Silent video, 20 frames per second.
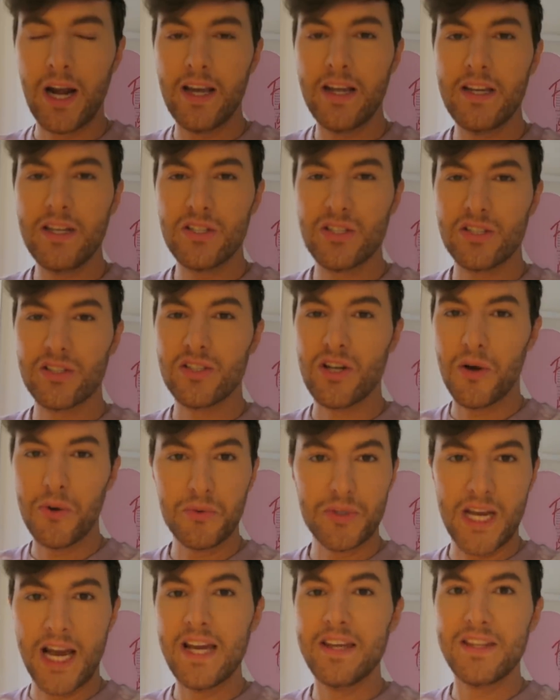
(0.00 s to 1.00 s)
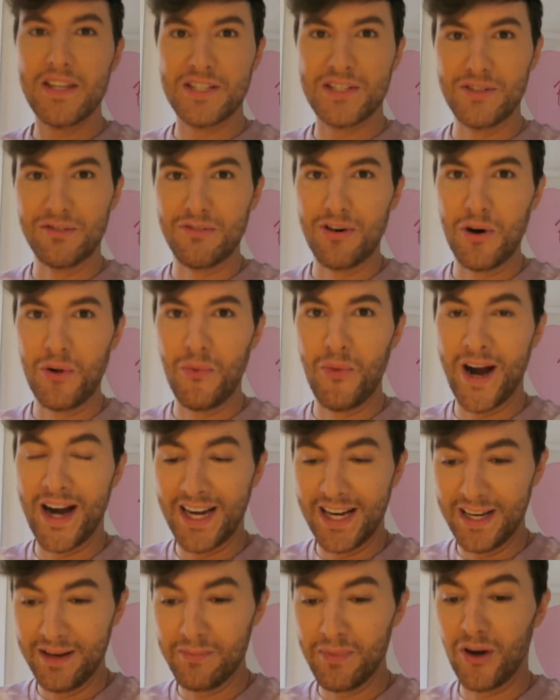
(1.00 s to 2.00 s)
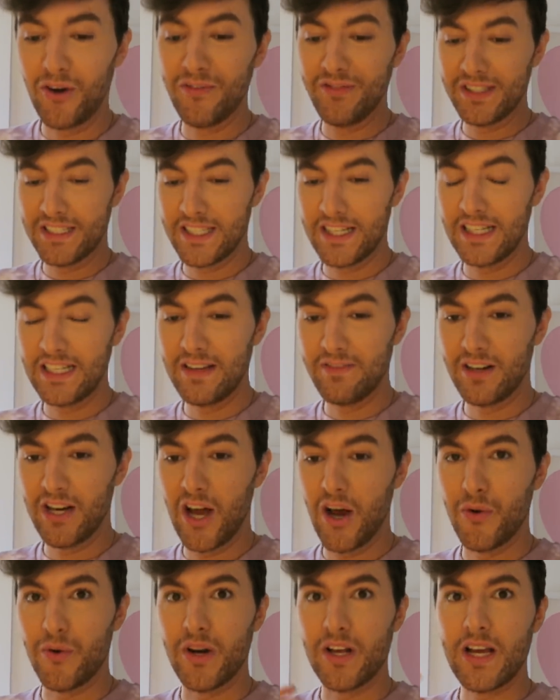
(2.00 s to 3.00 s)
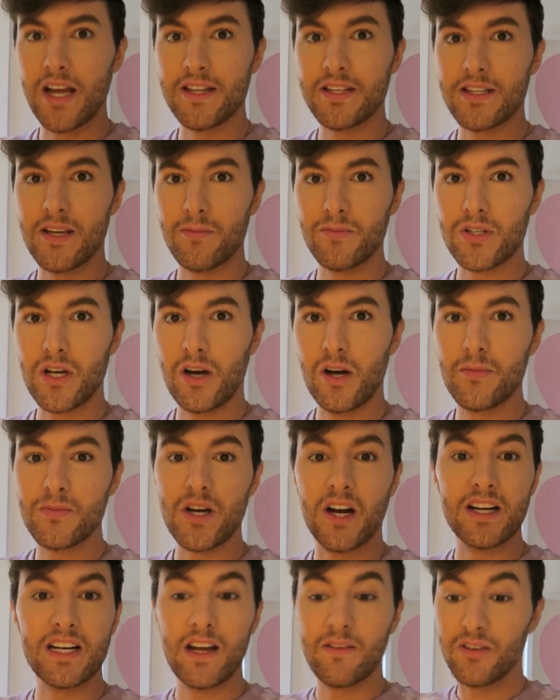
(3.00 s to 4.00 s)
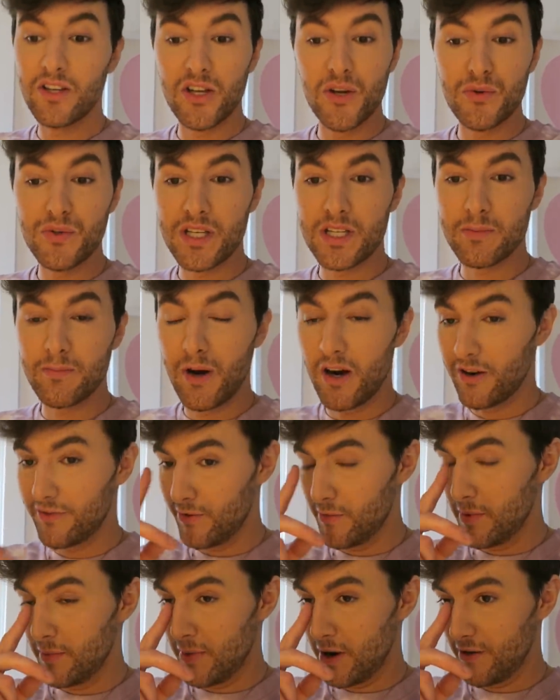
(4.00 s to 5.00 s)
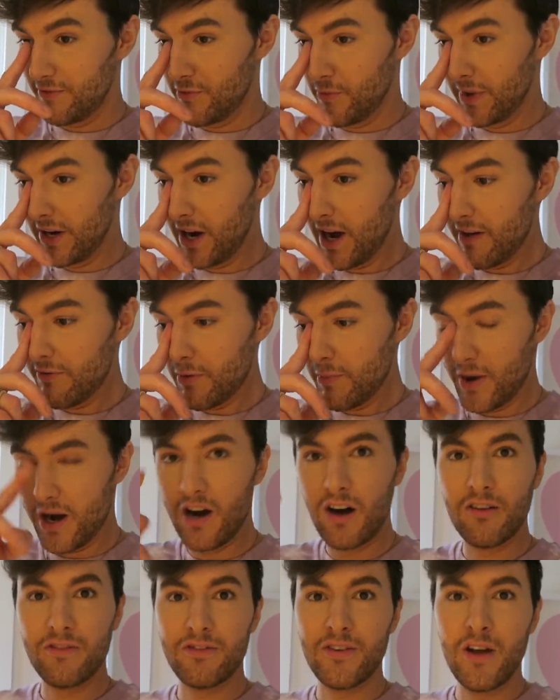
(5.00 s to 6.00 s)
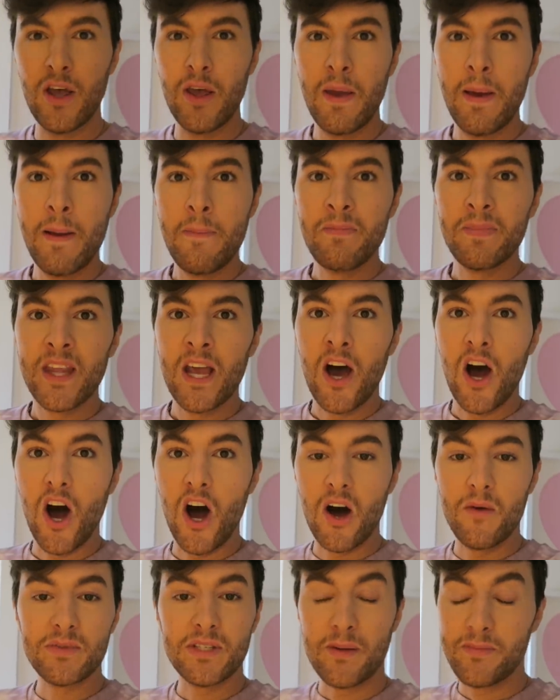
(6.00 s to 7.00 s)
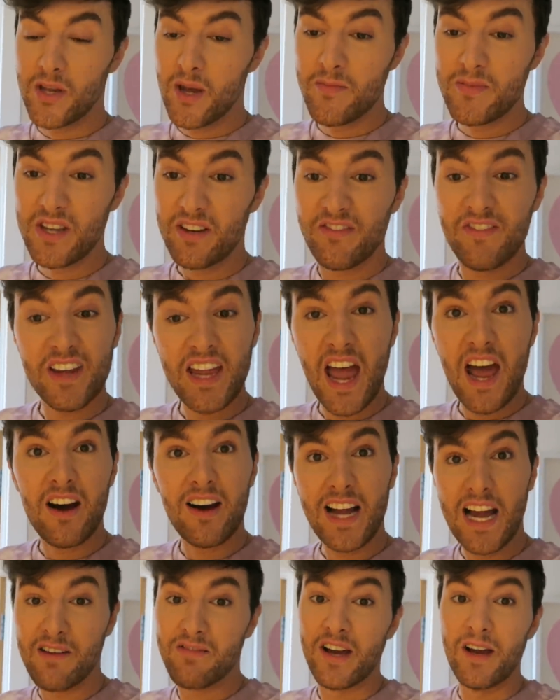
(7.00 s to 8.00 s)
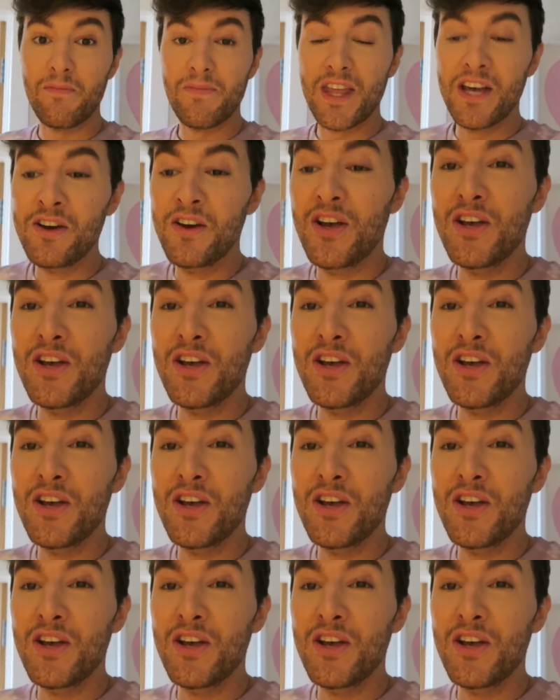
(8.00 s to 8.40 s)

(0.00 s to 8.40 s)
Please don't take this the wrong way, but obviously I live alone, and sometimes I never use this bathroom apart from when I have a bath. Sometimes I forget I have it.